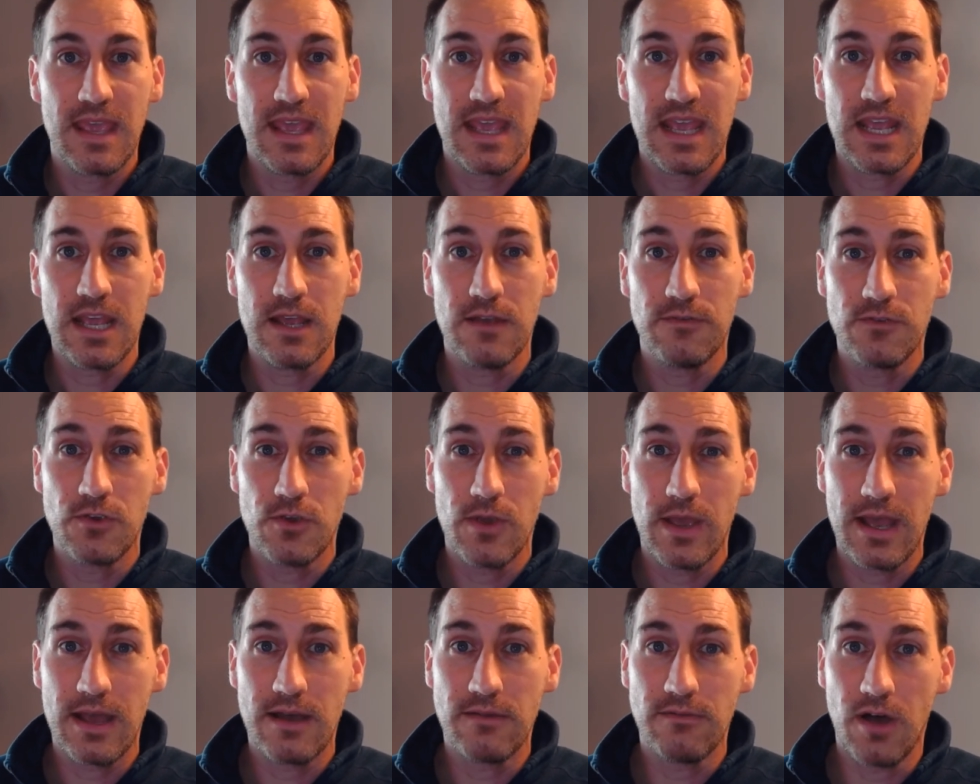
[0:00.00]
If you
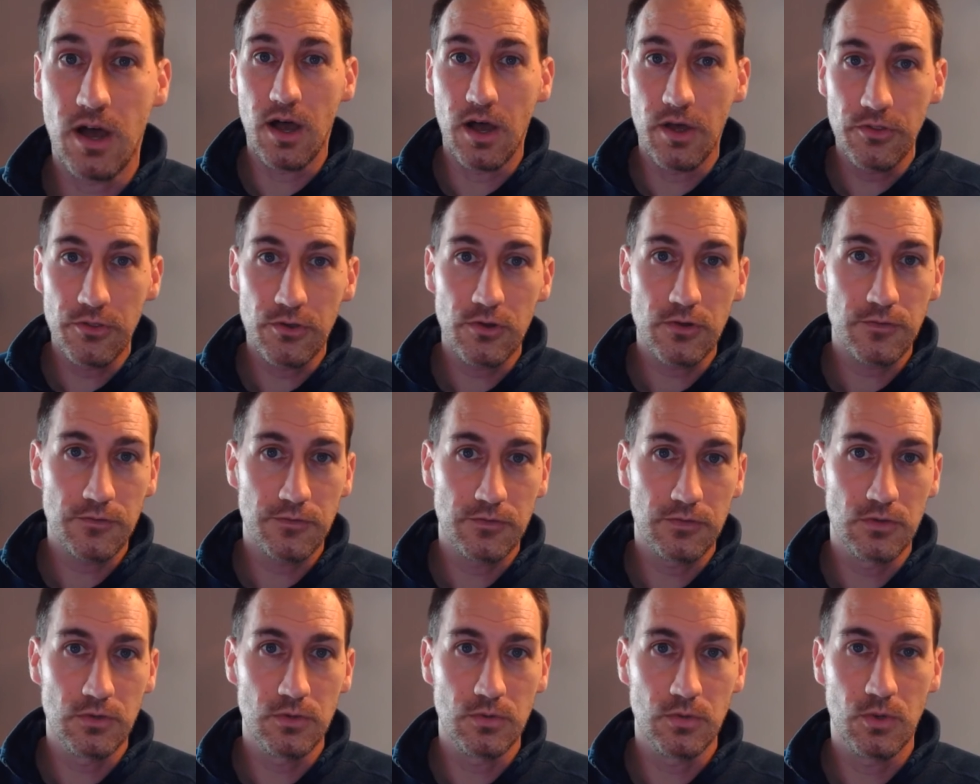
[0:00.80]
have other
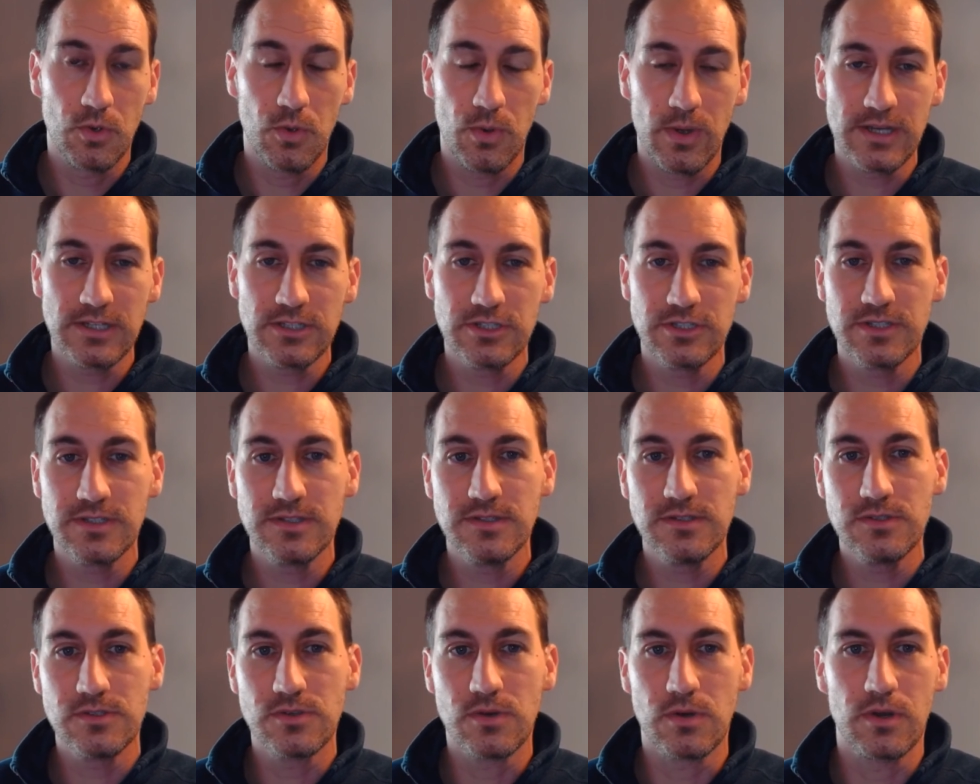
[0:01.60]
Fluke
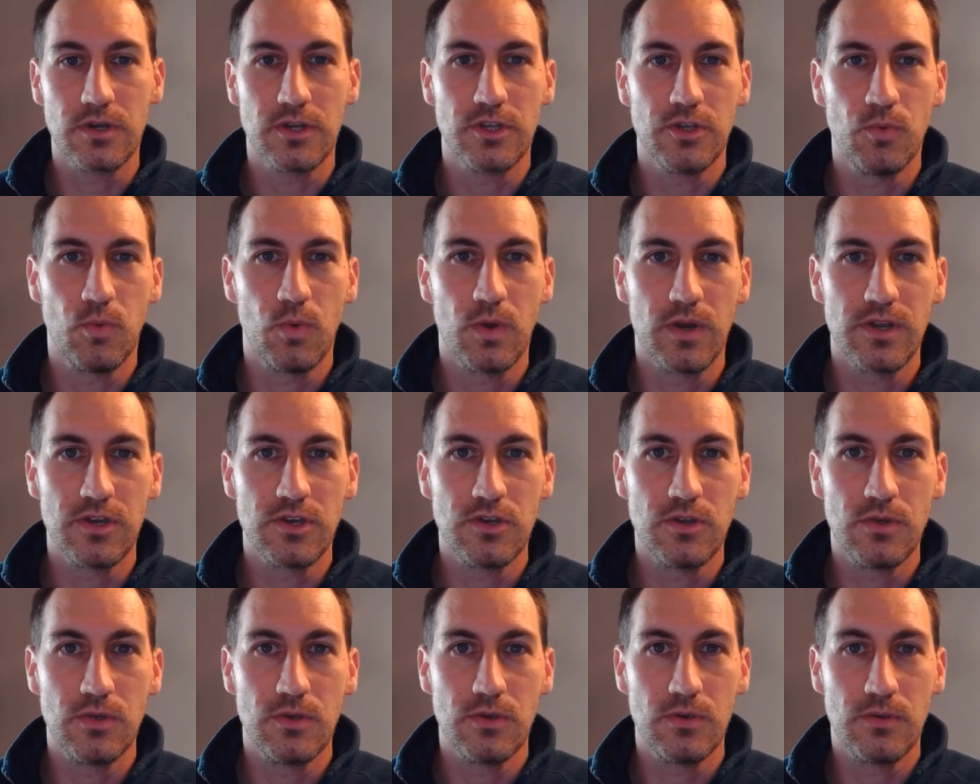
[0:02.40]
questions or you want to
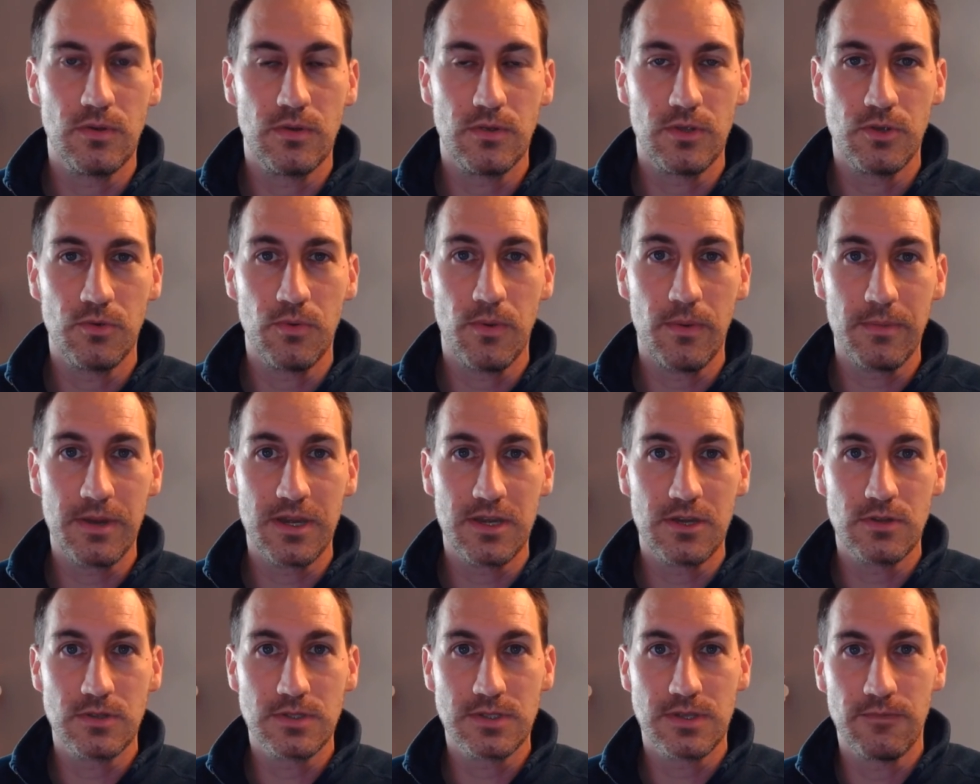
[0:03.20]
do, you want me to
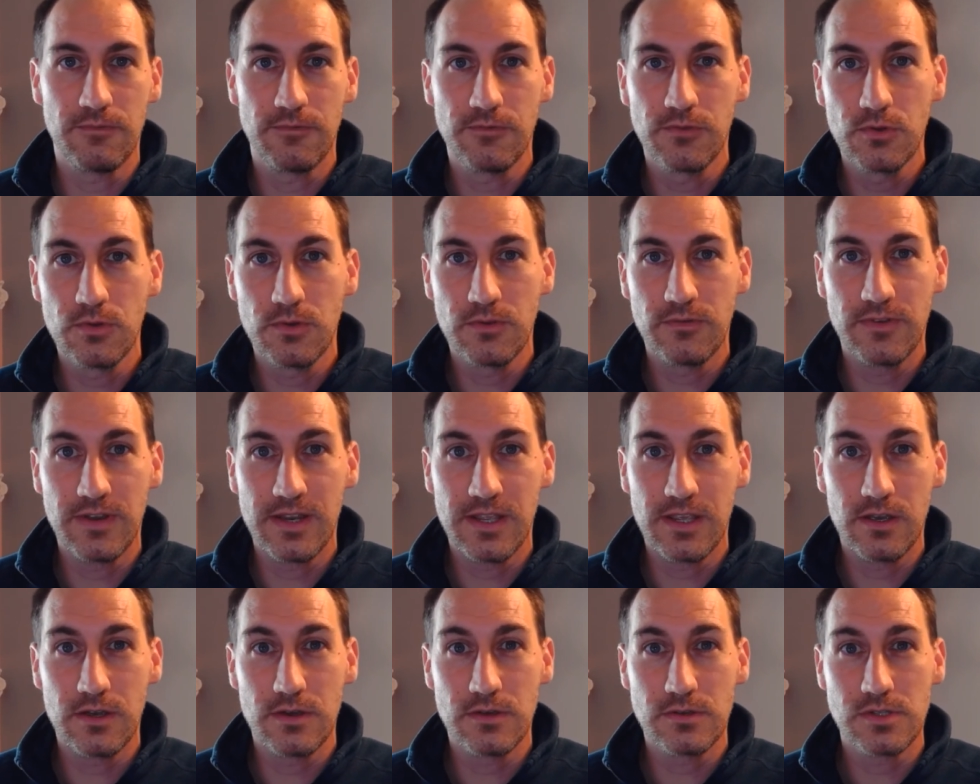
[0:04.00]
do some Fluke
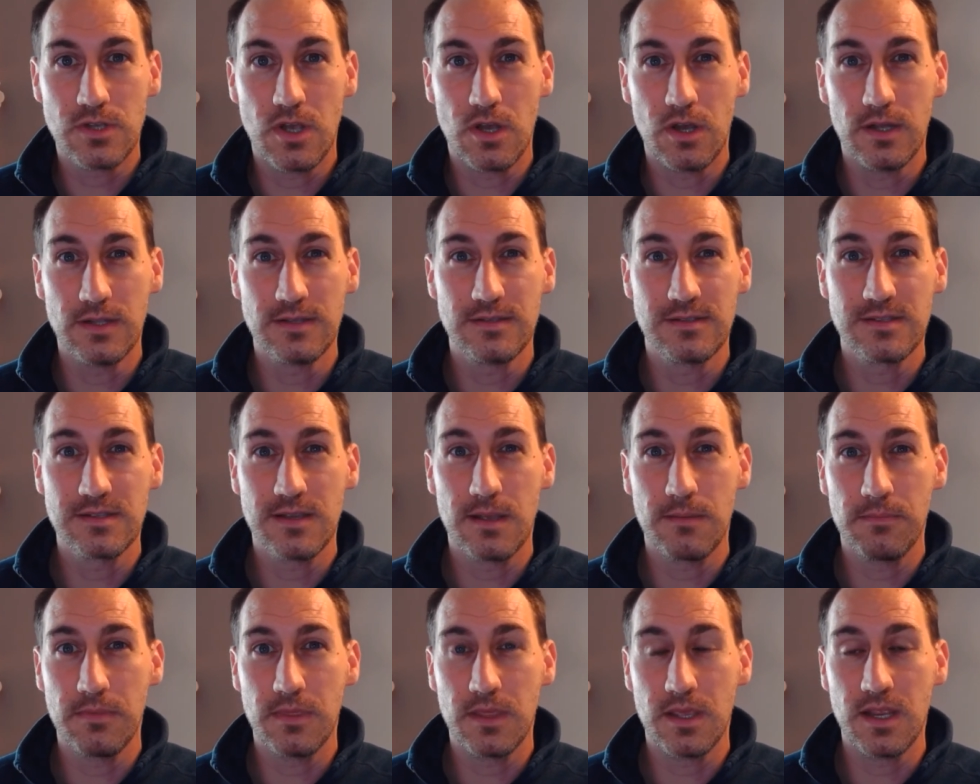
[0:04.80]
videos on
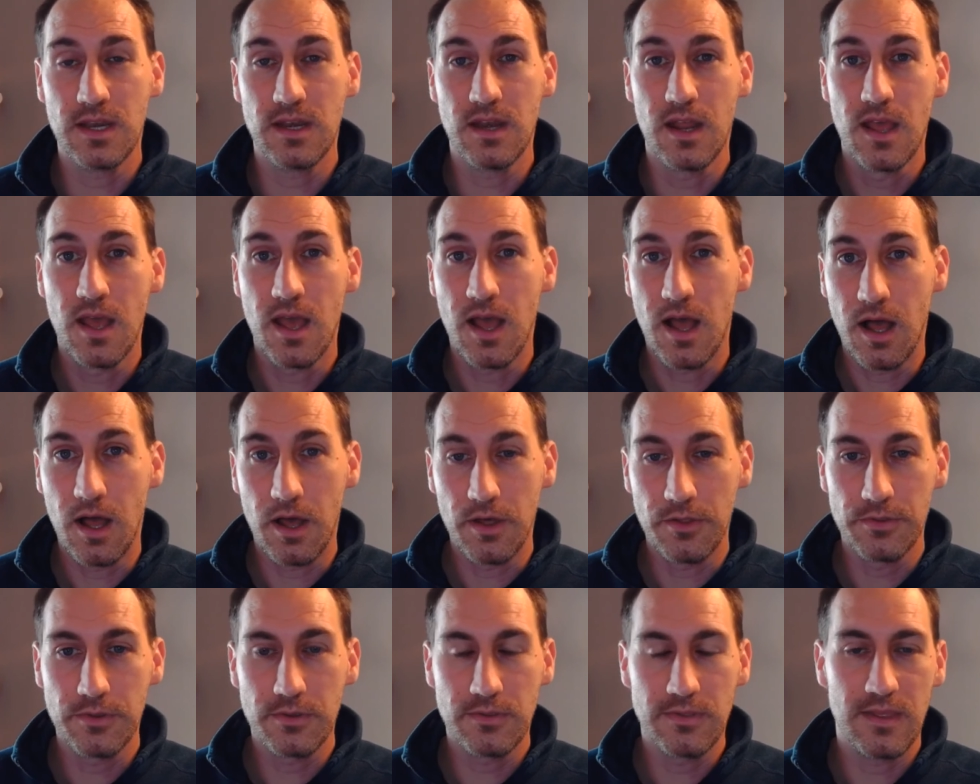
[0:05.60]
something
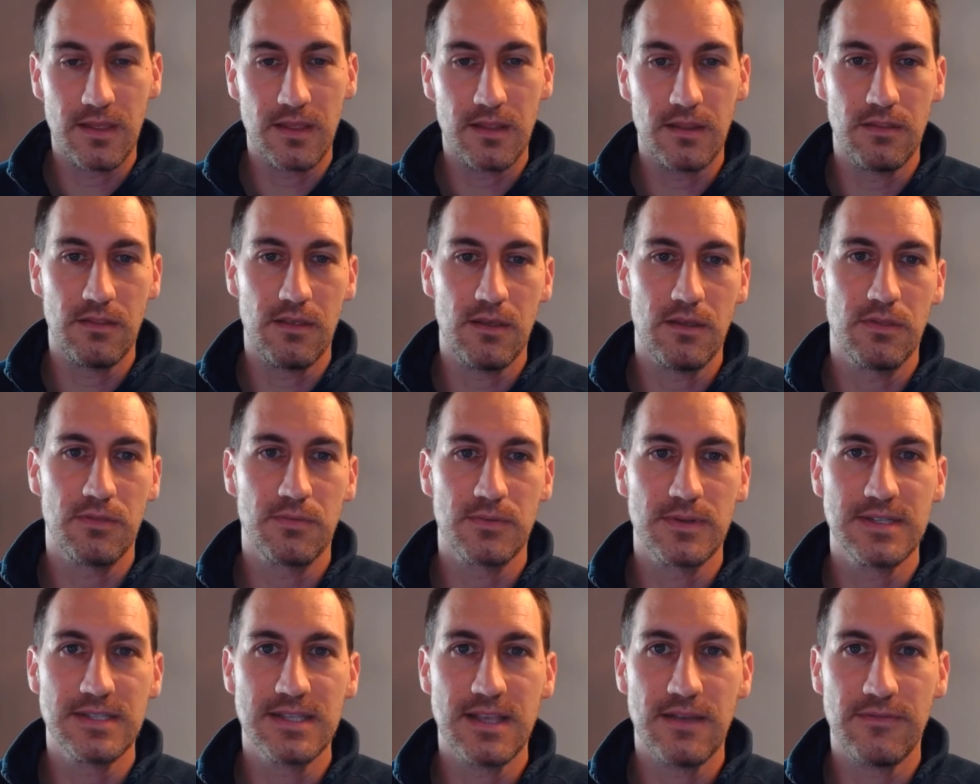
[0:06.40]
other than the
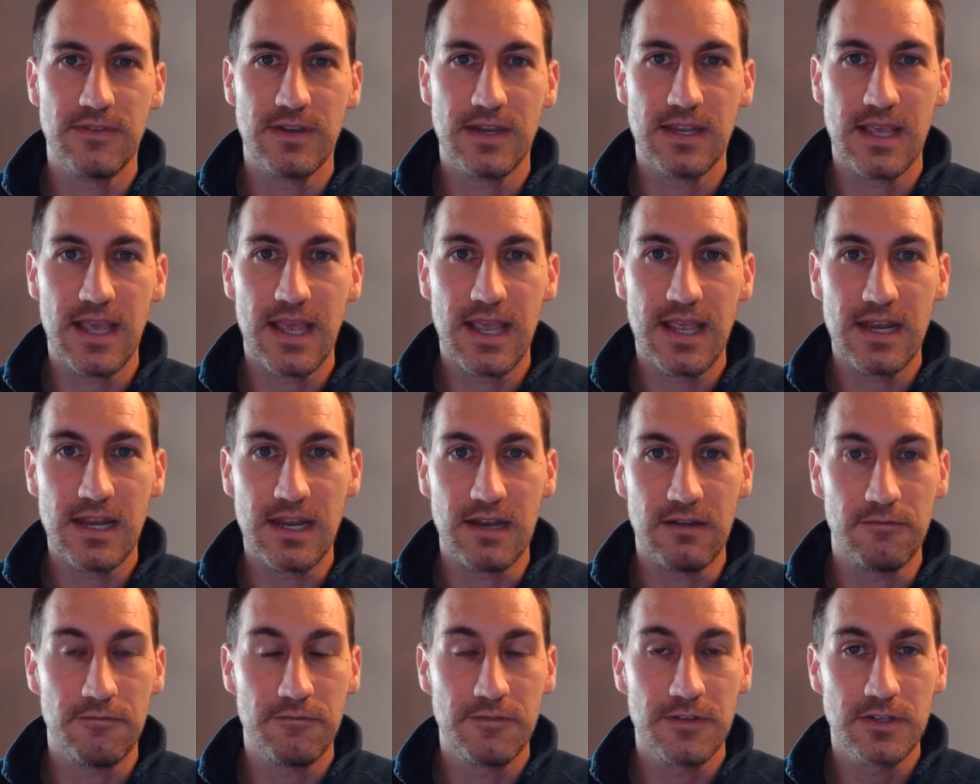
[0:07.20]
378
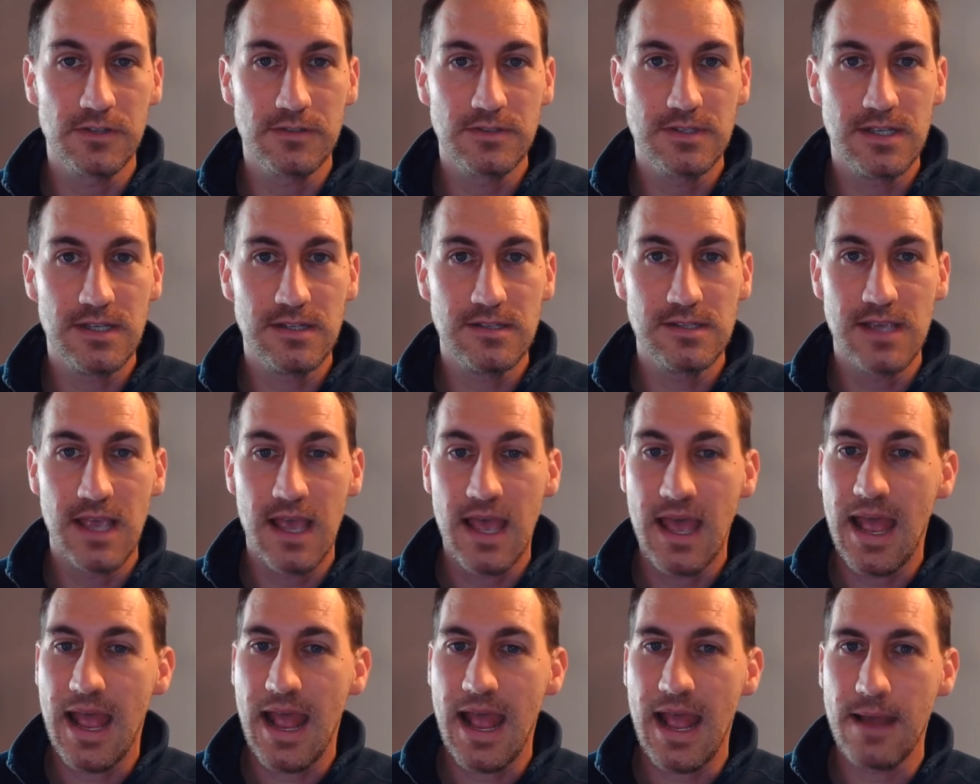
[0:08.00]
in FieldSense,
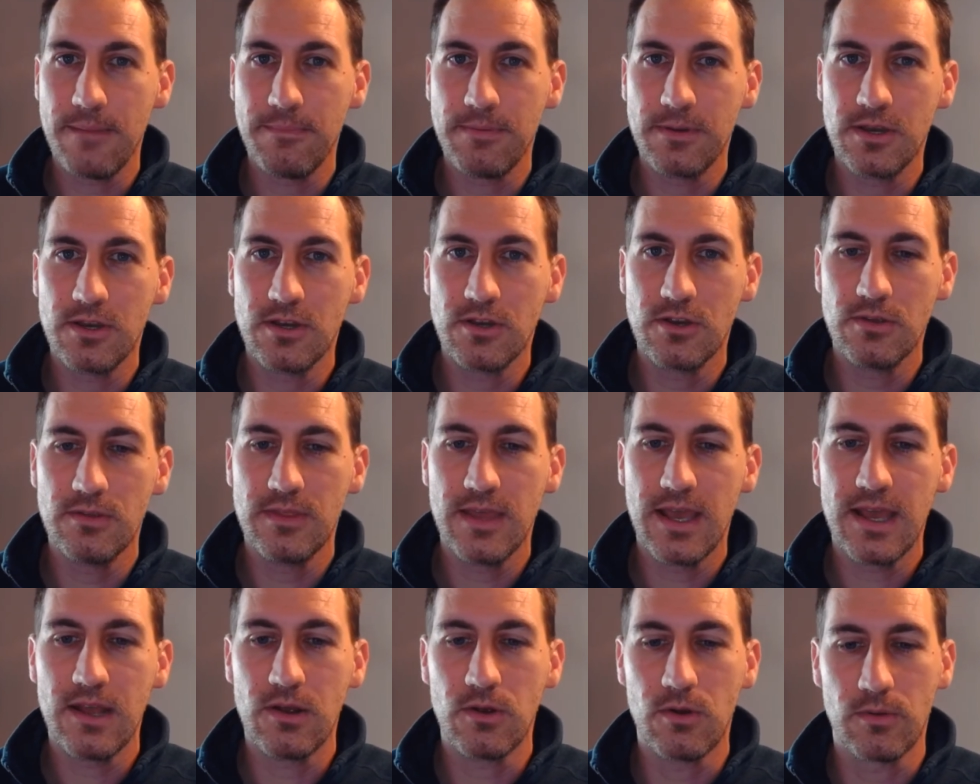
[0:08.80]
happy to do
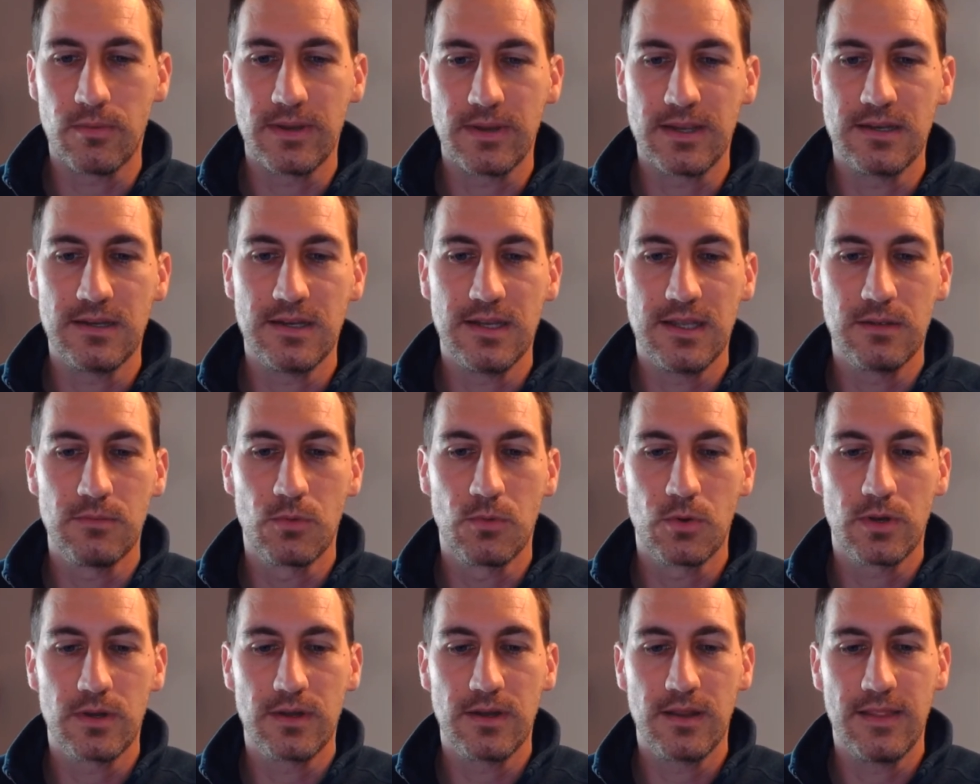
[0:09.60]
that or we can dig
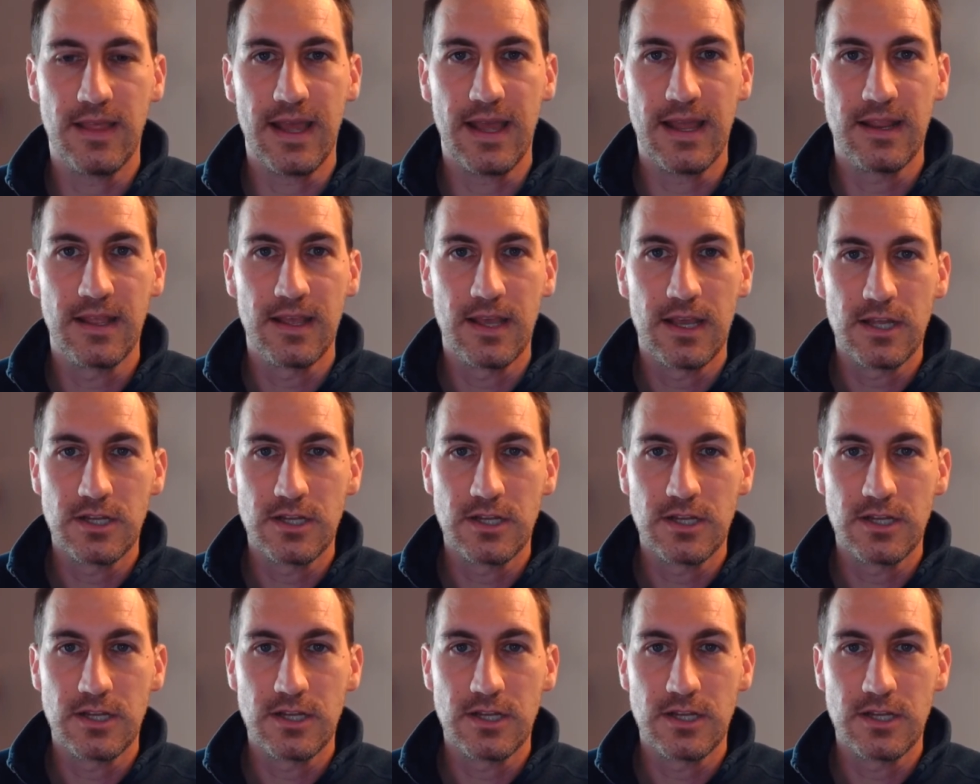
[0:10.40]
more into that.